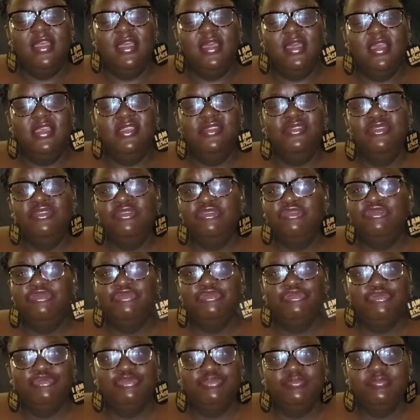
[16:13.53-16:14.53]
That's not
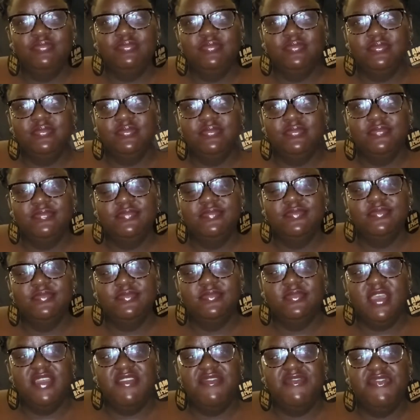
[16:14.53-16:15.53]
true.
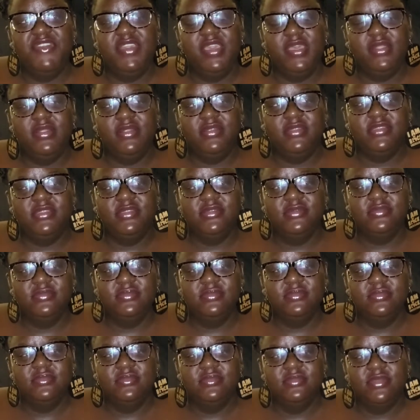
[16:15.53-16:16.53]
I failed.
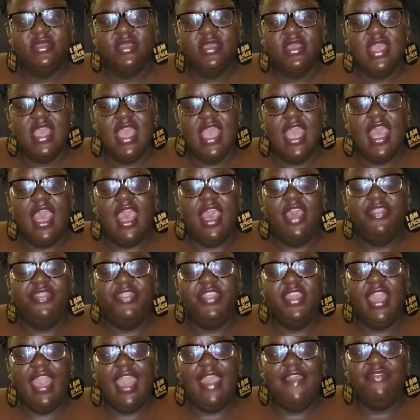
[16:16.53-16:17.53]
I
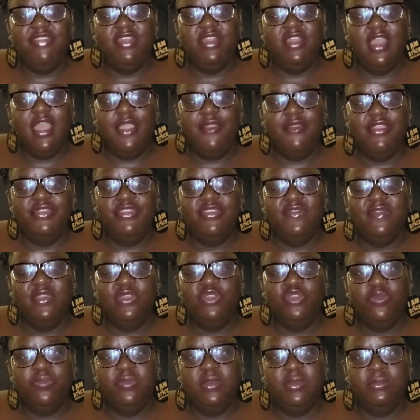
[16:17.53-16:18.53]
think I have the courage of a
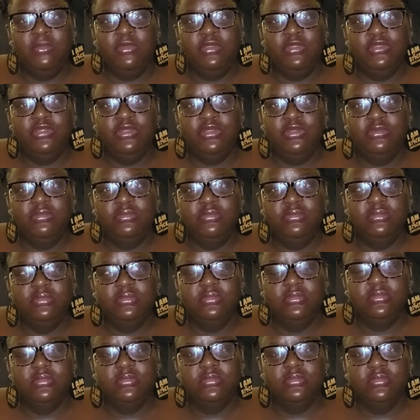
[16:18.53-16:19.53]
supermodel.
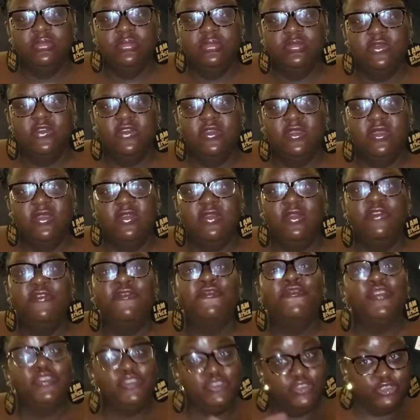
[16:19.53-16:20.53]

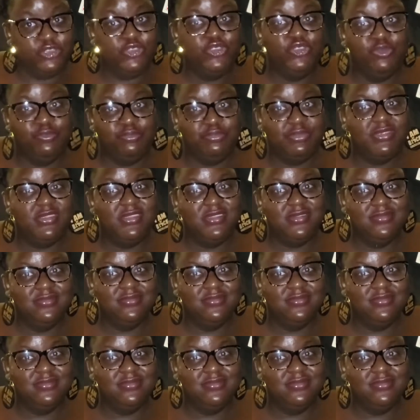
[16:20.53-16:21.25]
Photoshopped.